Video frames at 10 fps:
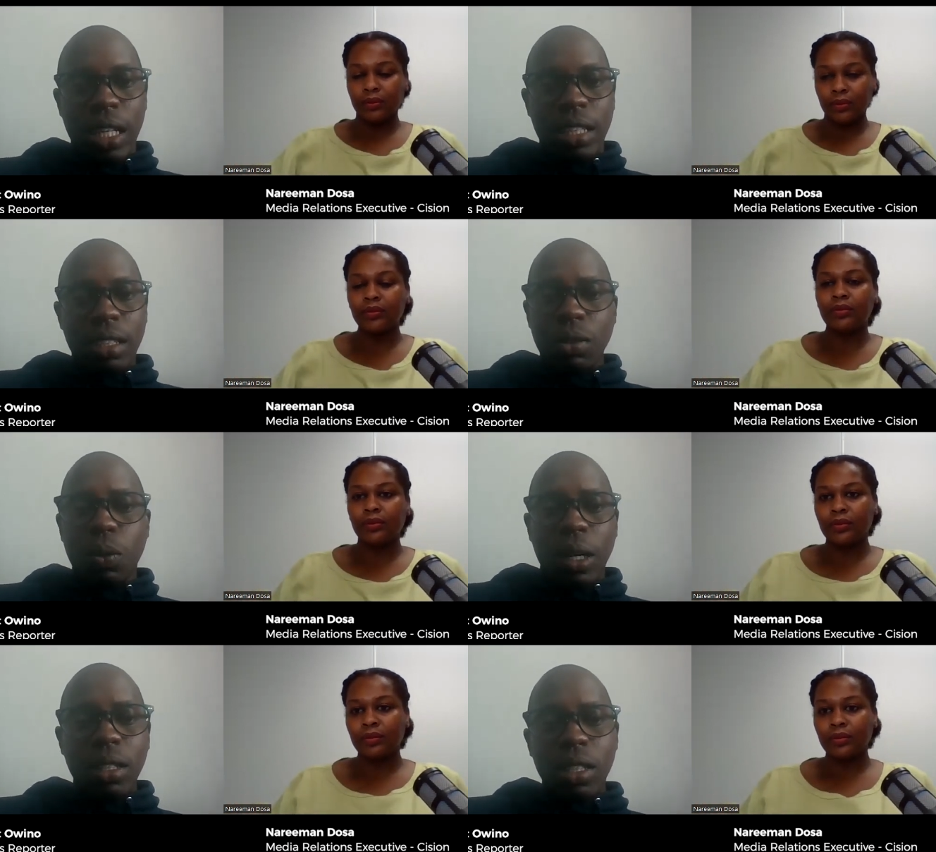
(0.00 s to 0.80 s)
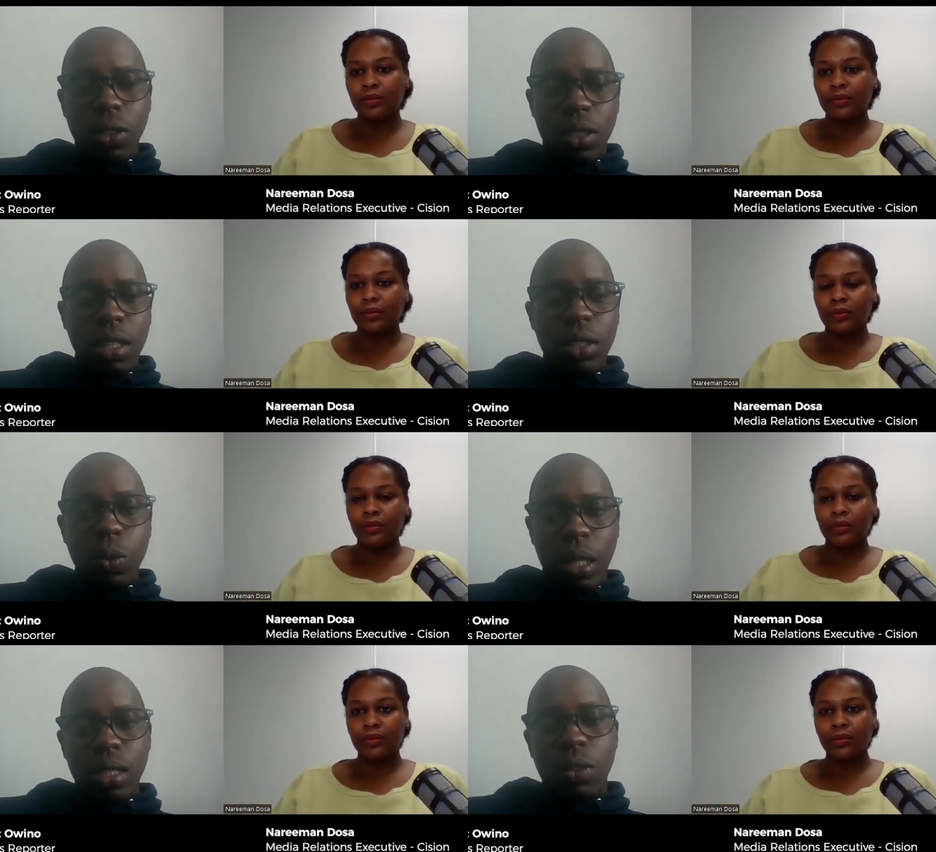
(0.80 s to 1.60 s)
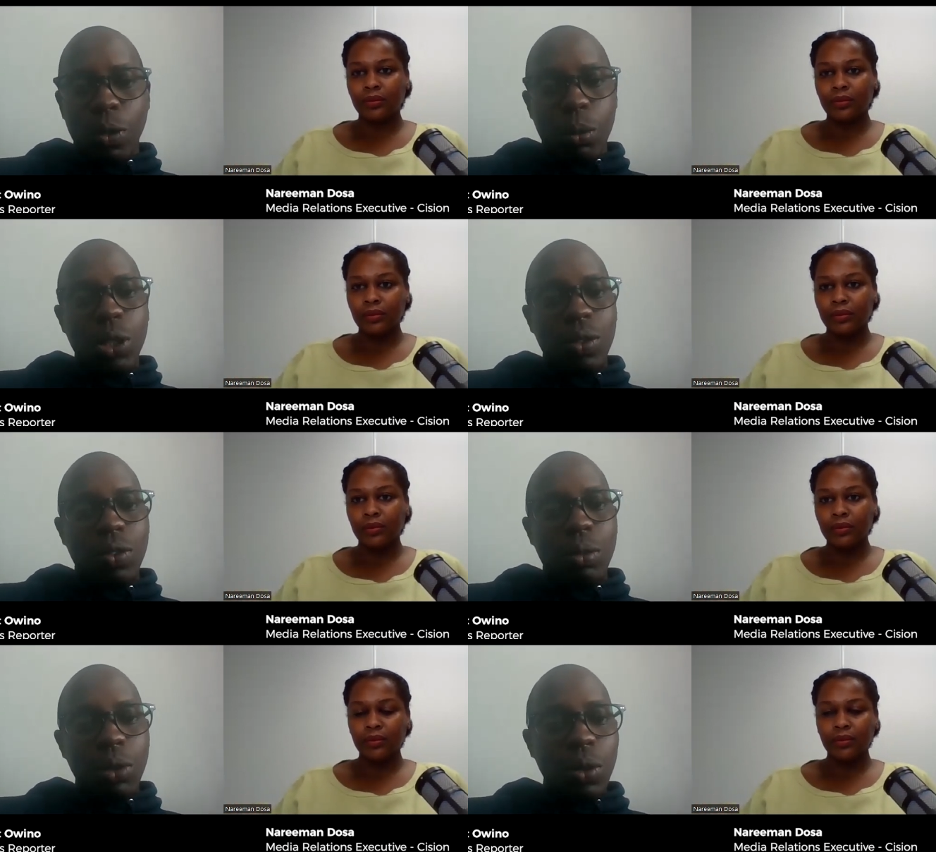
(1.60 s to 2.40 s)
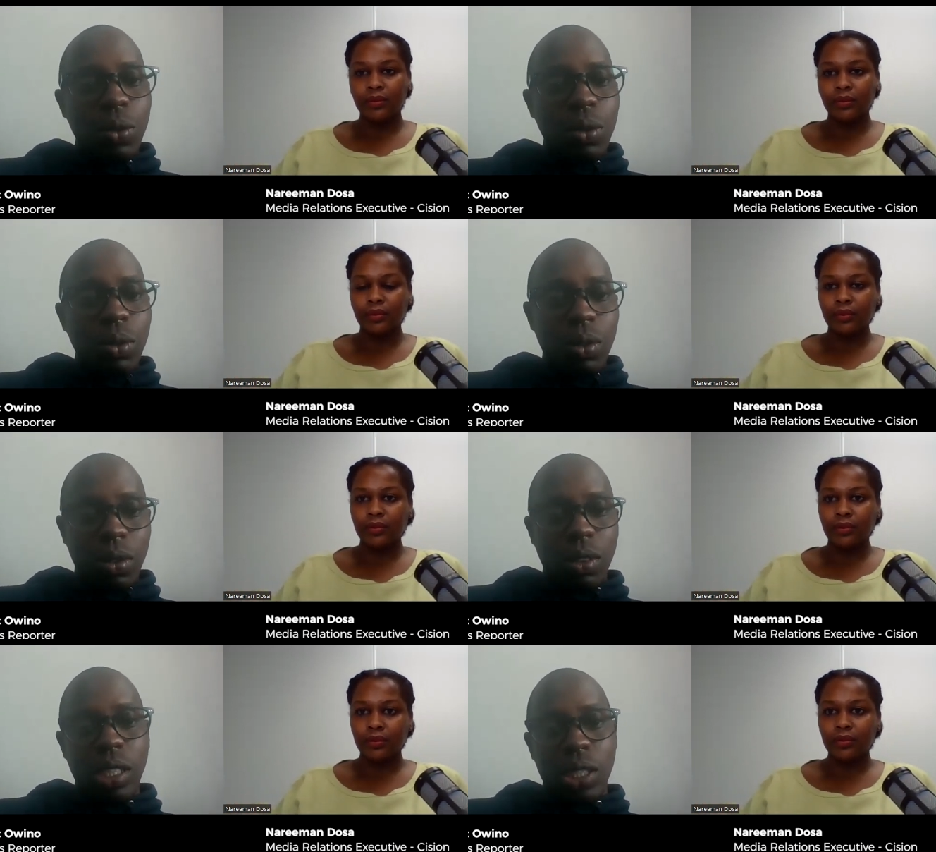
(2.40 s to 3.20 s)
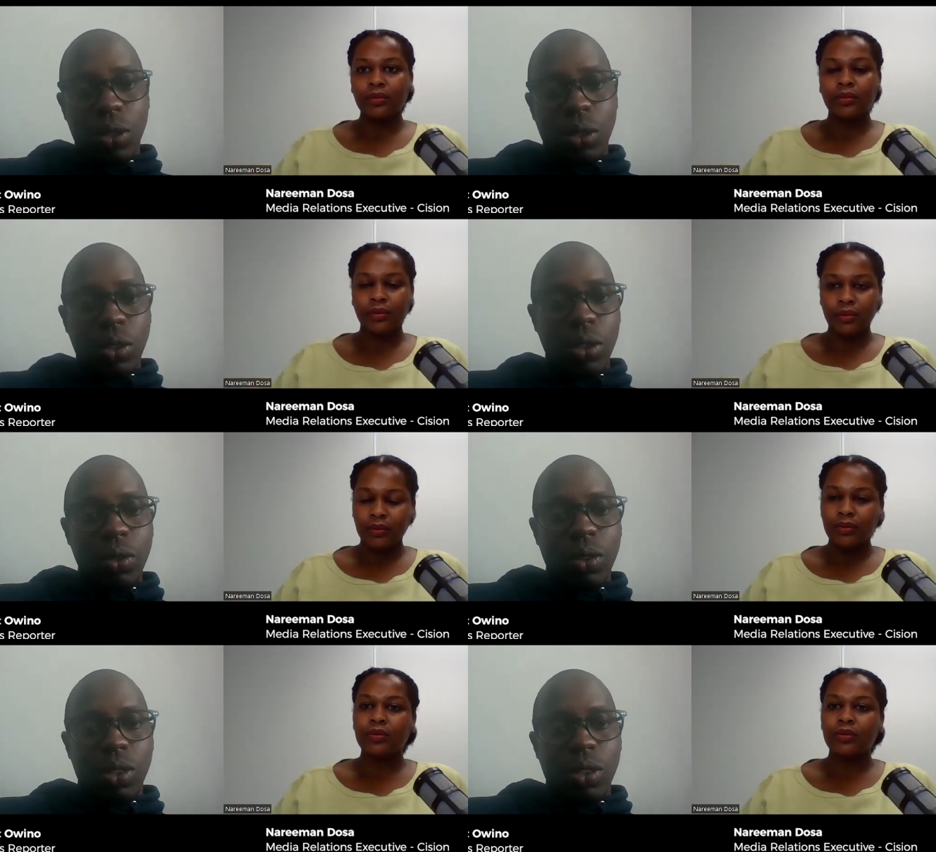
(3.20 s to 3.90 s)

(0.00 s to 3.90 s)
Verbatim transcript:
Speaker 1: Then when the journalist wants information from you, they'll talk to you.